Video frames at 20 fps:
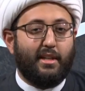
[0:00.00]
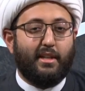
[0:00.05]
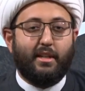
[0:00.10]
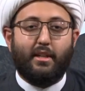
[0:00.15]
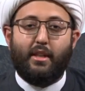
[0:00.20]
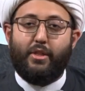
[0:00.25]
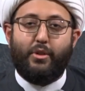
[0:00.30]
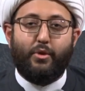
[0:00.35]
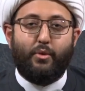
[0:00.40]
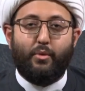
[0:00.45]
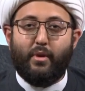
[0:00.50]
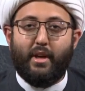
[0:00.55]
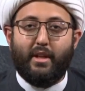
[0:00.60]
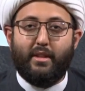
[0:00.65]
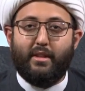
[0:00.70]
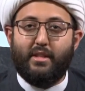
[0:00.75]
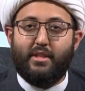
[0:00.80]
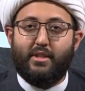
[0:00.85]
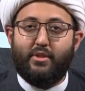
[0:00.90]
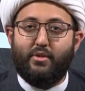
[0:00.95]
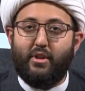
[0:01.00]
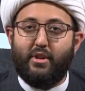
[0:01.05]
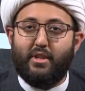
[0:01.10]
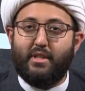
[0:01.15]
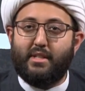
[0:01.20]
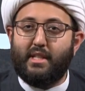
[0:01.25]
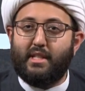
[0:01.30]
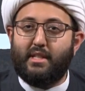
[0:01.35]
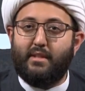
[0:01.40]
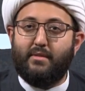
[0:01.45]
throughout these
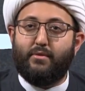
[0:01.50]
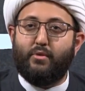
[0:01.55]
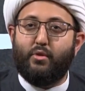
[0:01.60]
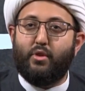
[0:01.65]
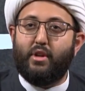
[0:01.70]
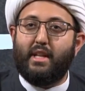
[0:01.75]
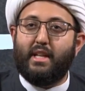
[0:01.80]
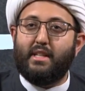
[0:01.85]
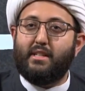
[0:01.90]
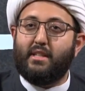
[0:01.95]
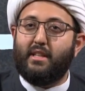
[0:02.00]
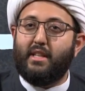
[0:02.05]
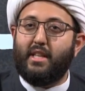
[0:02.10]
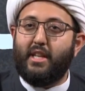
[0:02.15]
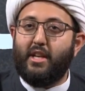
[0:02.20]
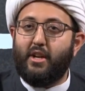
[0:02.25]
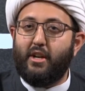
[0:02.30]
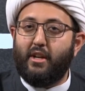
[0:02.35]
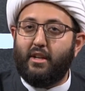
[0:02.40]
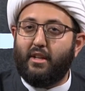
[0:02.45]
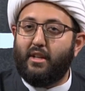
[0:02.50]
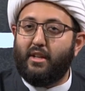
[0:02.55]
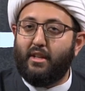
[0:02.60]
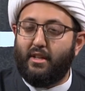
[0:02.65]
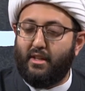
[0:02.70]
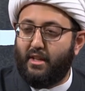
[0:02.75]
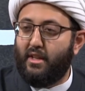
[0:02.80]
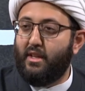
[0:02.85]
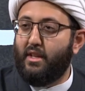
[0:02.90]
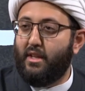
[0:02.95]
364 days of the year,
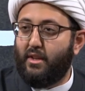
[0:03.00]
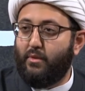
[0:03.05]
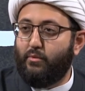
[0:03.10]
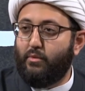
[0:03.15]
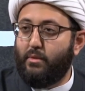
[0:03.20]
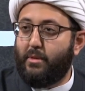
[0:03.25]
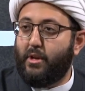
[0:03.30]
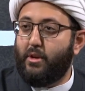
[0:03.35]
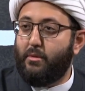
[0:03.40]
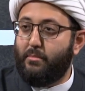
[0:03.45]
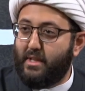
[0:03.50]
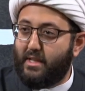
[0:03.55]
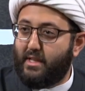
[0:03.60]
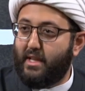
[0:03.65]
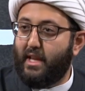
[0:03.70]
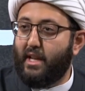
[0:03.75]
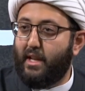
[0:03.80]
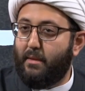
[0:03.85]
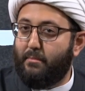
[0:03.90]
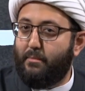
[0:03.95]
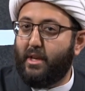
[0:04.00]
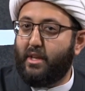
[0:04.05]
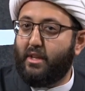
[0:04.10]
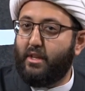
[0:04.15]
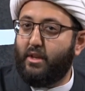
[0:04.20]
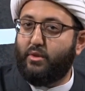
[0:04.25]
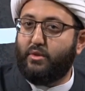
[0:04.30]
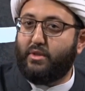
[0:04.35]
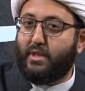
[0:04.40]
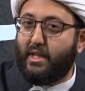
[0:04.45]
we better be saying Labbaik ya
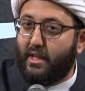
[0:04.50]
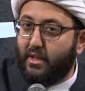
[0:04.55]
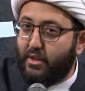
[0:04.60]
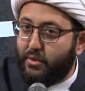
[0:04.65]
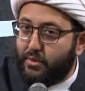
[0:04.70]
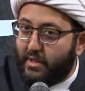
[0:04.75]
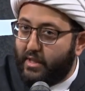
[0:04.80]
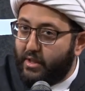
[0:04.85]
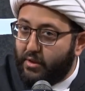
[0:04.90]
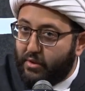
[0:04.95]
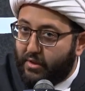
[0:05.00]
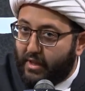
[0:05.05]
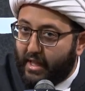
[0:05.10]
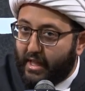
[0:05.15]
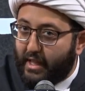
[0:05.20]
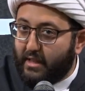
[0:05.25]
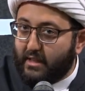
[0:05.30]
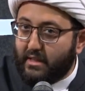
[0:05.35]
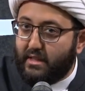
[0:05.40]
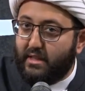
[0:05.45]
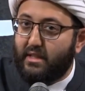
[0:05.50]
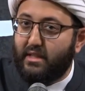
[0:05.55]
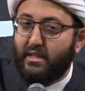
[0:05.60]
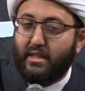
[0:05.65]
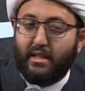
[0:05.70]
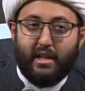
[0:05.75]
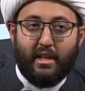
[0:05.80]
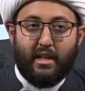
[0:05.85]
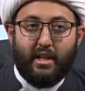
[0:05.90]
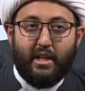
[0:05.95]
Hussein in those little things,
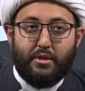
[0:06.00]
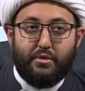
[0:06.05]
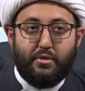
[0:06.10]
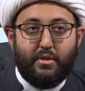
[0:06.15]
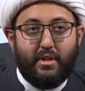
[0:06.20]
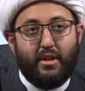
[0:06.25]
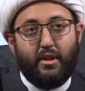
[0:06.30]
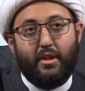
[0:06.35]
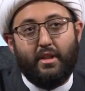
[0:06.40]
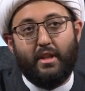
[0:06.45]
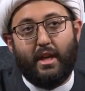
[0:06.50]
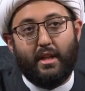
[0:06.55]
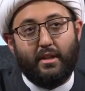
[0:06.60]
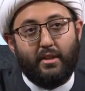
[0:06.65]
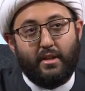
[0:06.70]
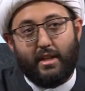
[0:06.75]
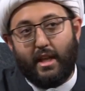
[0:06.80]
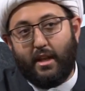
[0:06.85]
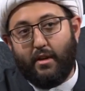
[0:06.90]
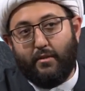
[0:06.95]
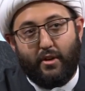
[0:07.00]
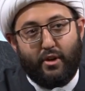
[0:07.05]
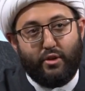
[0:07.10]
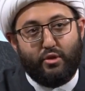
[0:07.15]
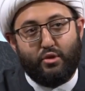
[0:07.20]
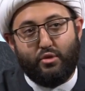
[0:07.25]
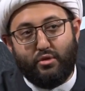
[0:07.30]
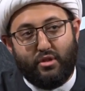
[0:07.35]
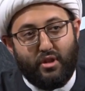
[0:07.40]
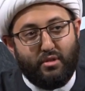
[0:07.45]
so that on that day of
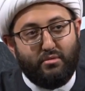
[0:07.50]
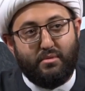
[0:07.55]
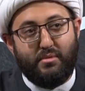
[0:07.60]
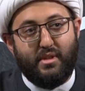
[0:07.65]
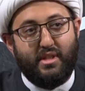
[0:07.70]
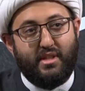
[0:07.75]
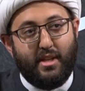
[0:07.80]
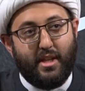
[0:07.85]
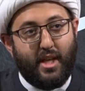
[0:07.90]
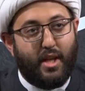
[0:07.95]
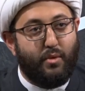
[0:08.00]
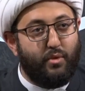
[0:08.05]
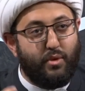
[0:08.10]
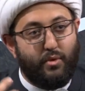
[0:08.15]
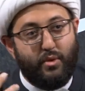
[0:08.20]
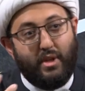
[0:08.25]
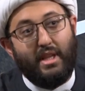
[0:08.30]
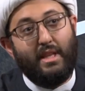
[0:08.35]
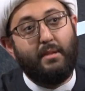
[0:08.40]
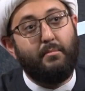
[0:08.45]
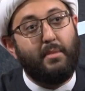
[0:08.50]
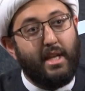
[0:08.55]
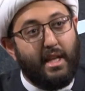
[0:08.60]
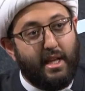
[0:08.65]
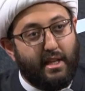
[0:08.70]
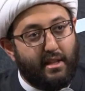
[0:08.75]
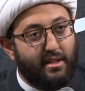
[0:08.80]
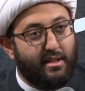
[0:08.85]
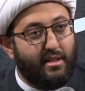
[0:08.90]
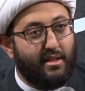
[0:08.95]
Ashura, when we say it, we really mean
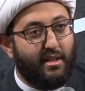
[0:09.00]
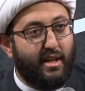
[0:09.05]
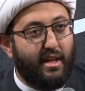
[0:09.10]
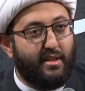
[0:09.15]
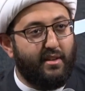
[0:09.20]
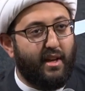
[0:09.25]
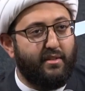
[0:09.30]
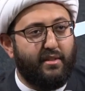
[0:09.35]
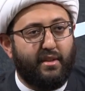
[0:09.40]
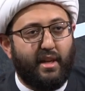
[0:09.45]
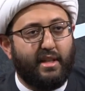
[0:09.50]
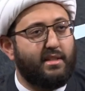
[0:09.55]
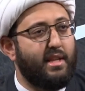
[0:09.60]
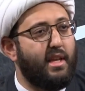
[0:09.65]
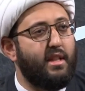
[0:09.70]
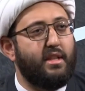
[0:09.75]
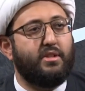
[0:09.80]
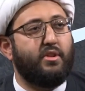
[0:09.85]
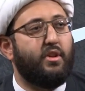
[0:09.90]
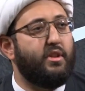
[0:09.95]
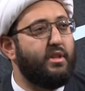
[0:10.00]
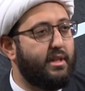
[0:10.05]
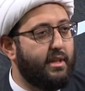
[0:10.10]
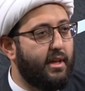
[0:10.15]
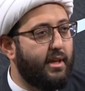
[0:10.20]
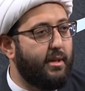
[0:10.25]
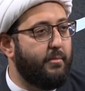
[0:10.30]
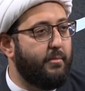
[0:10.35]
it. I say this all the time.